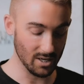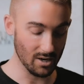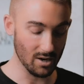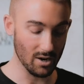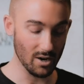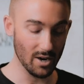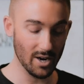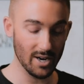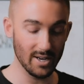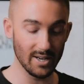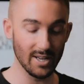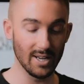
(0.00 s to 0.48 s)

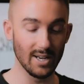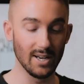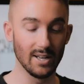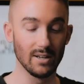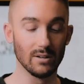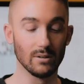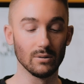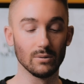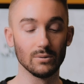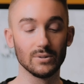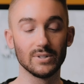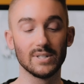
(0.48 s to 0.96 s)
tiny
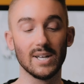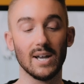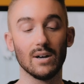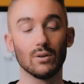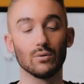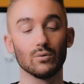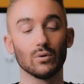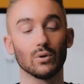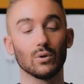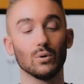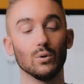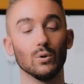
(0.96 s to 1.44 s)
little
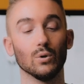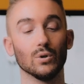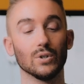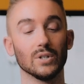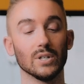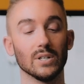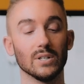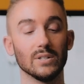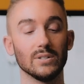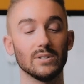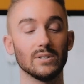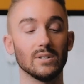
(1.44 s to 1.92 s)
sound
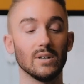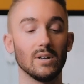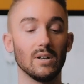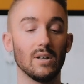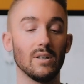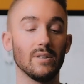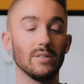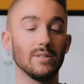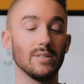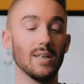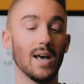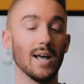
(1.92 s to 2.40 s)
recorders
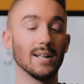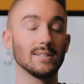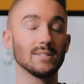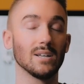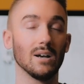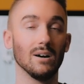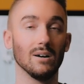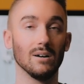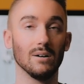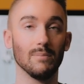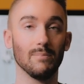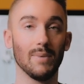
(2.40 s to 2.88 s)

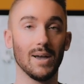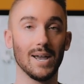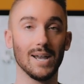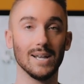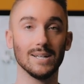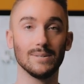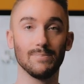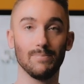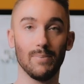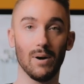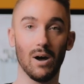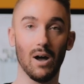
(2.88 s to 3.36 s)
that are
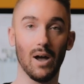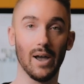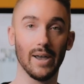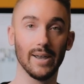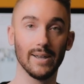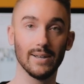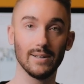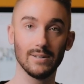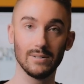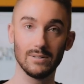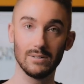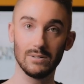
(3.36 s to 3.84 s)
made
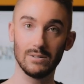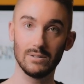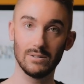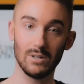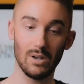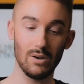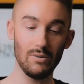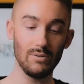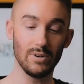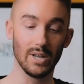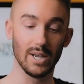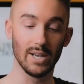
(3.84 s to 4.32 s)
by
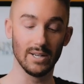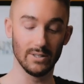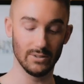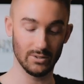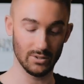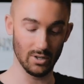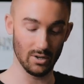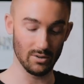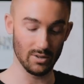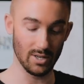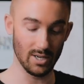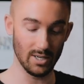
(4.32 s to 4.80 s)
Sony.
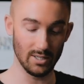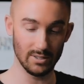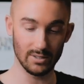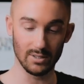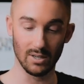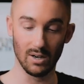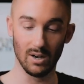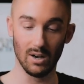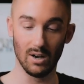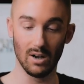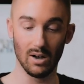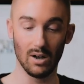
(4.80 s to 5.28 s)
So
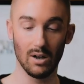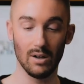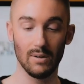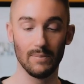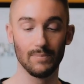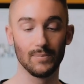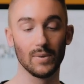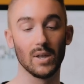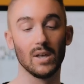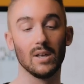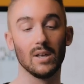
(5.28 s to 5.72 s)
these are